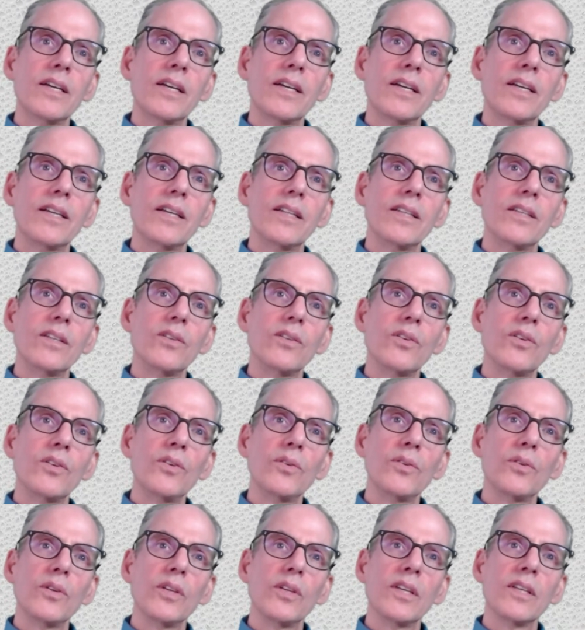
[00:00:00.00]
and
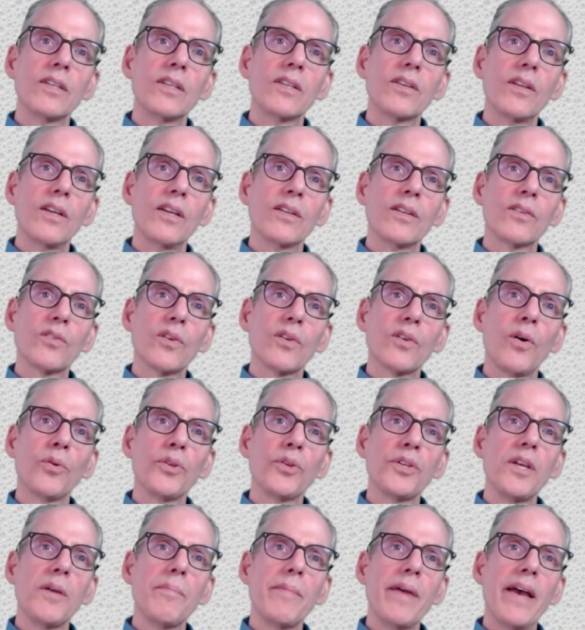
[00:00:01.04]
it's
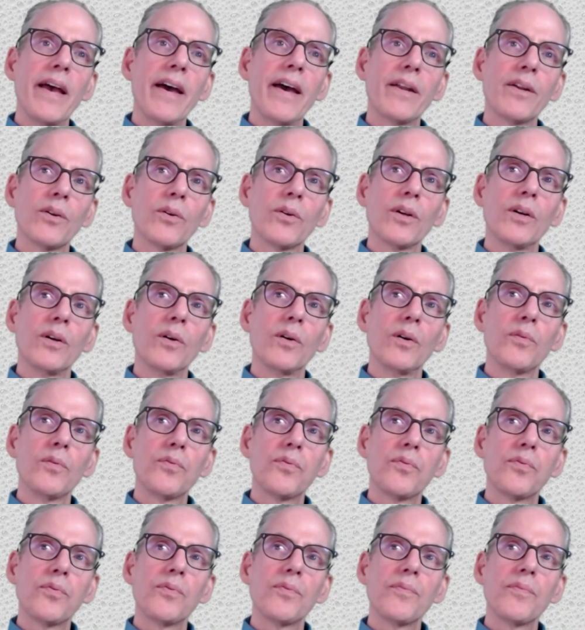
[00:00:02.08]
only a matter of